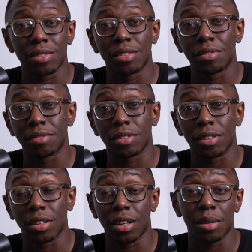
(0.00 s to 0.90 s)
of
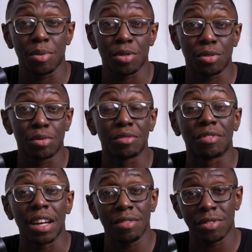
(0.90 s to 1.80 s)
a Calypso
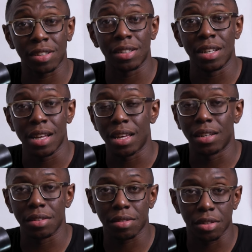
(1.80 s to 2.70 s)
revival in
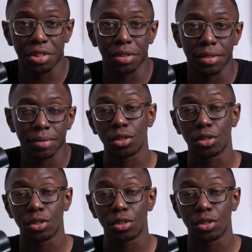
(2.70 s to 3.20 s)
this country?